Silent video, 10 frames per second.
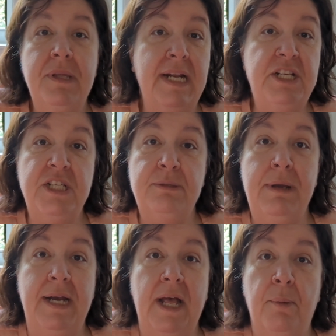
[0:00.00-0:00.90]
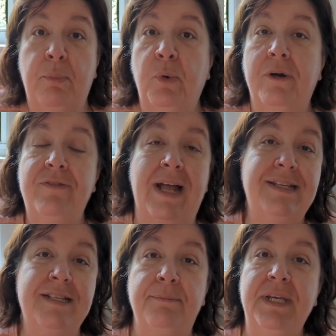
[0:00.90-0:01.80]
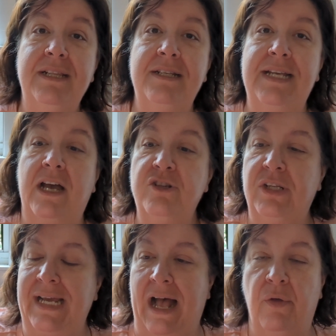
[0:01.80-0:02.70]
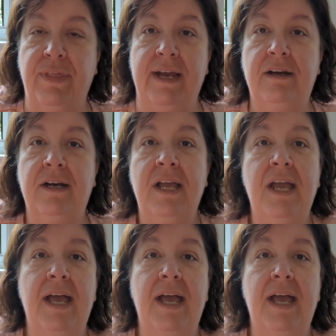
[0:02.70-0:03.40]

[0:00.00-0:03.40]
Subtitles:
that I just made up or if that's something that's actually out there,